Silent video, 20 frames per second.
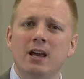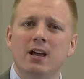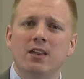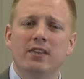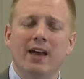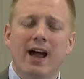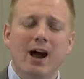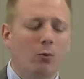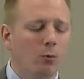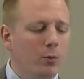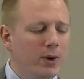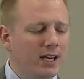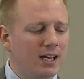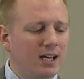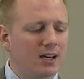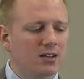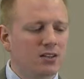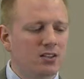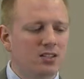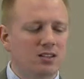that we
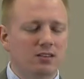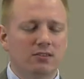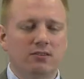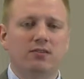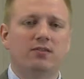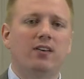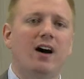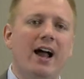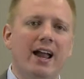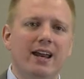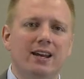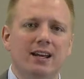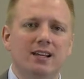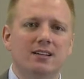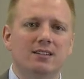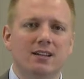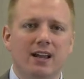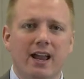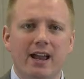can divide it